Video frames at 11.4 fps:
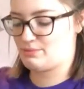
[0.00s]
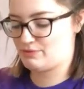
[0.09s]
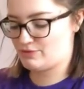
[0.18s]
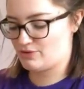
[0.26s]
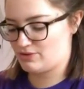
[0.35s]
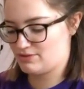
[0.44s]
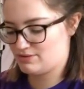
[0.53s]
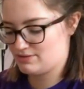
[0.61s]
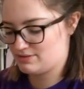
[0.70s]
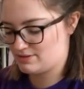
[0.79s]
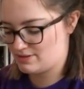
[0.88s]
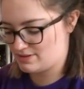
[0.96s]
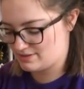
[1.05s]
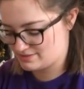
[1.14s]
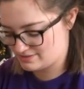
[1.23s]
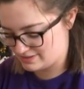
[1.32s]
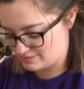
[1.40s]
Then we've got a
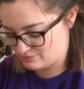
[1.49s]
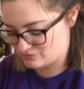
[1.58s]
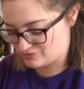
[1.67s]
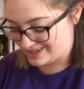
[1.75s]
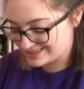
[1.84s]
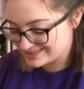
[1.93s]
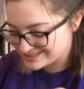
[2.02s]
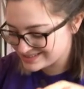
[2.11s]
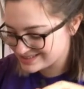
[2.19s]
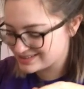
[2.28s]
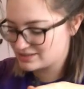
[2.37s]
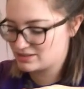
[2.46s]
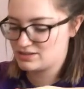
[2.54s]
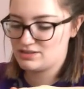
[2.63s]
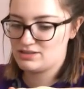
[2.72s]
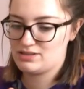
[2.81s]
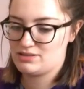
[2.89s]
slip dress,
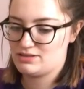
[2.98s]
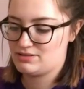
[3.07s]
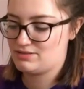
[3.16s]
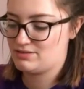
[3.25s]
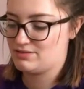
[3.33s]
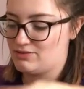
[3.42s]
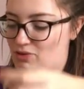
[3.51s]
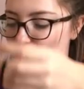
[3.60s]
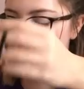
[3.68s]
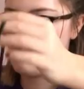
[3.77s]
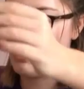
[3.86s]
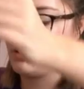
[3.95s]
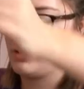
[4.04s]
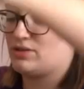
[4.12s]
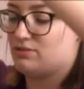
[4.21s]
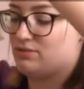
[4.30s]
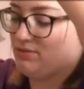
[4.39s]
not like one
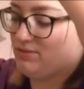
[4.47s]
that